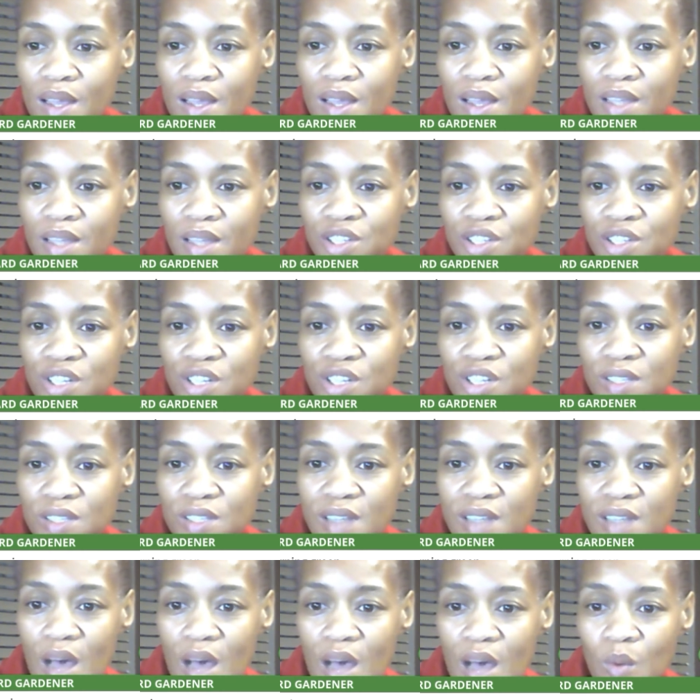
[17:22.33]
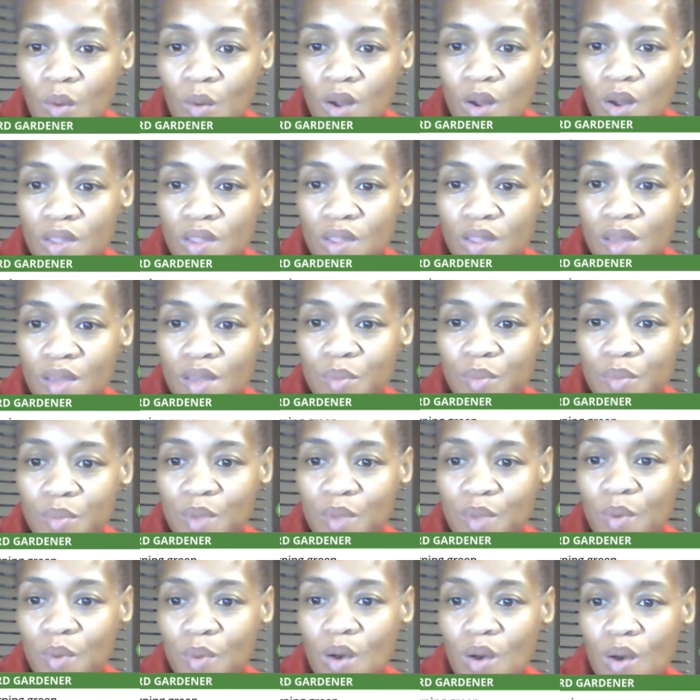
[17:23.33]
It's just not worth it.
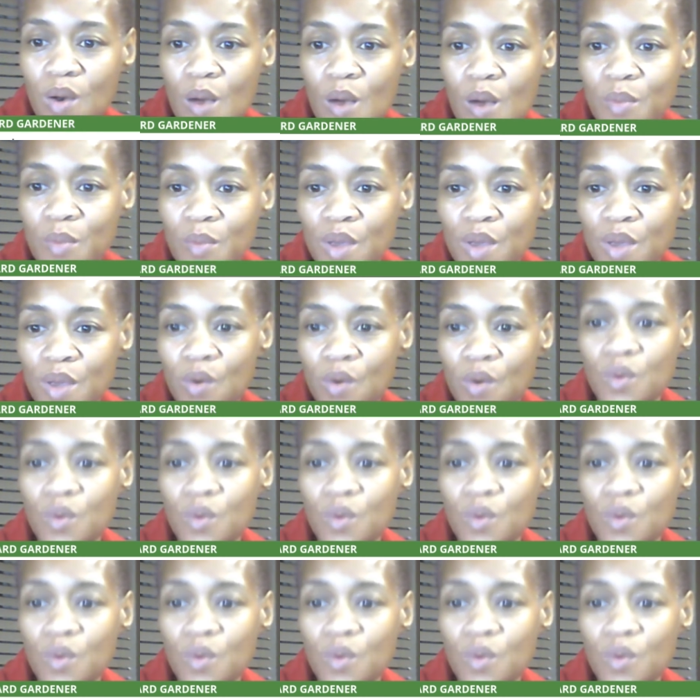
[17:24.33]
People gonna be who